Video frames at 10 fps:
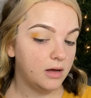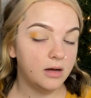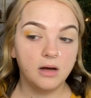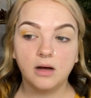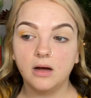
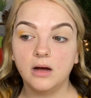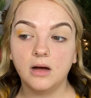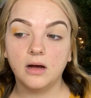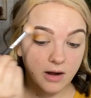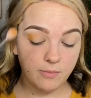
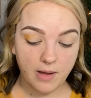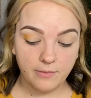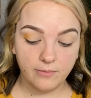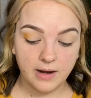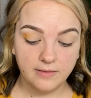I'm going to pop it
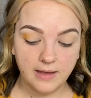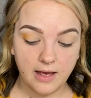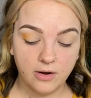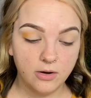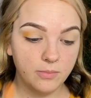right on the
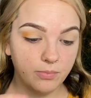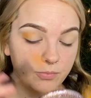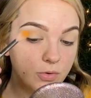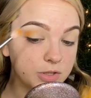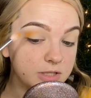outer
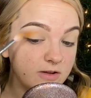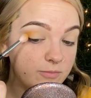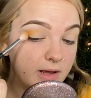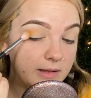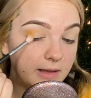portion of
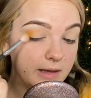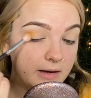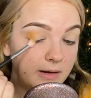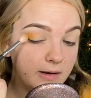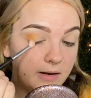my
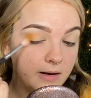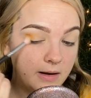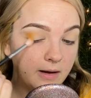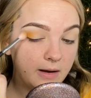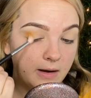lid
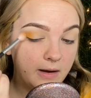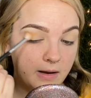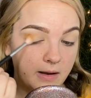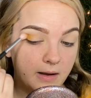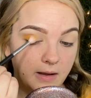
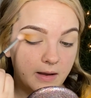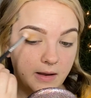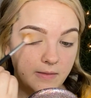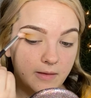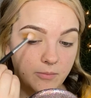
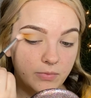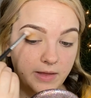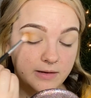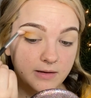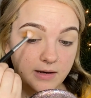and then
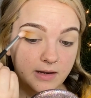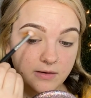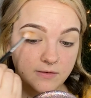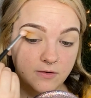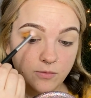blend it
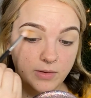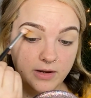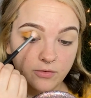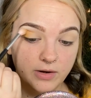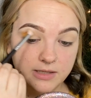into my
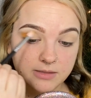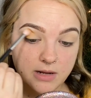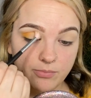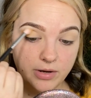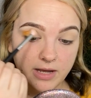crease. I'm
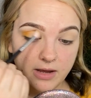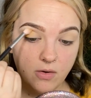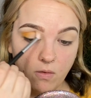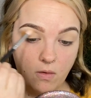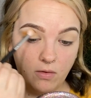not bringing it
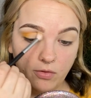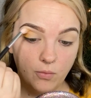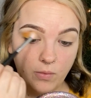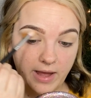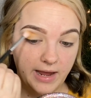all the
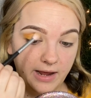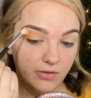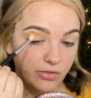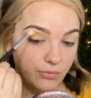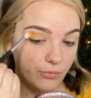way
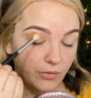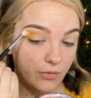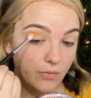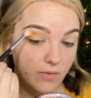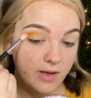
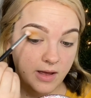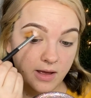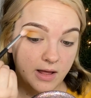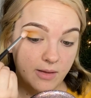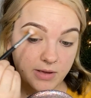through.
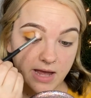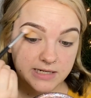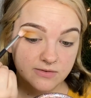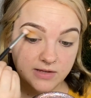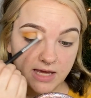I'm kind
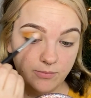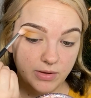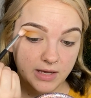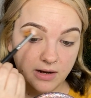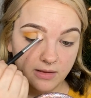of
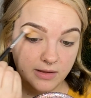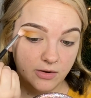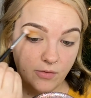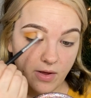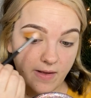keeping it a
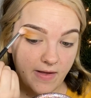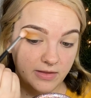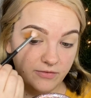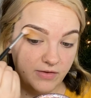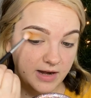little
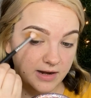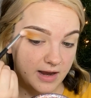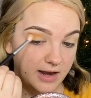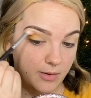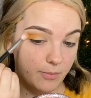elevated
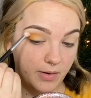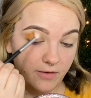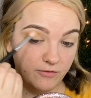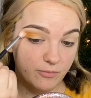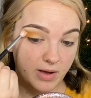and
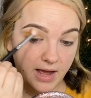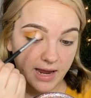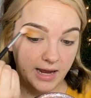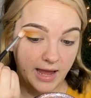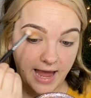above
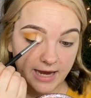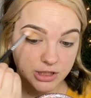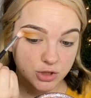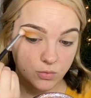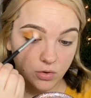my
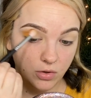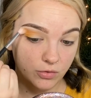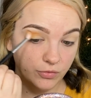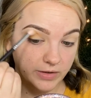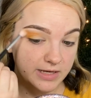actual
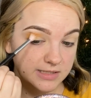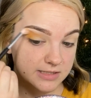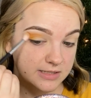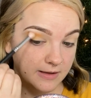crease,